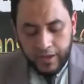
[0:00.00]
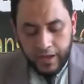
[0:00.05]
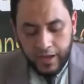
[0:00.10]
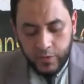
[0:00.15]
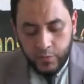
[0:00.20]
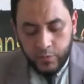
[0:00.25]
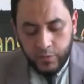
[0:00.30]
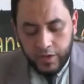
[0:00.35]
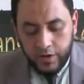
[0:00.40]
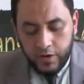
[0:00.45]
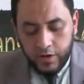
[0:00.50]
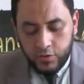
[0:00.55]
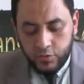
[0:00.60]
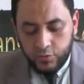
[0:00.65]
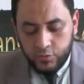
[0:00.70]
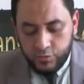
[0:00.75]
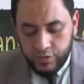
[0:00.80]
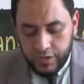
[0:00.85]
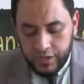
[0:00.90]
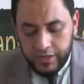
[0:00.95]
and we are
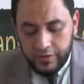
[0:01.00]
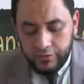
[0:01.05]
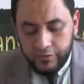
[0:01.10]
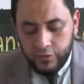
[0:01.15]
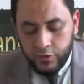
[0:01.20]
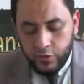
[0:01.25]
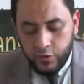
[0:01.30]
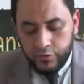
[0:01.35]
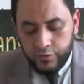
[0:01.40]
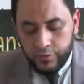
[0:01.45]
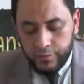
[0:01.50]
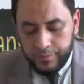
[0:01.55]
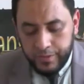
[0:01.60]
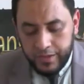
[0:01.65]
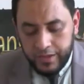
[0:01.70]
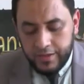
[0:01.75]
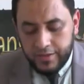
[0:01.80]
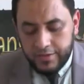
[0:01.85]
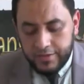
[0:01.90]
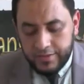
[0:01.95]
grieved over being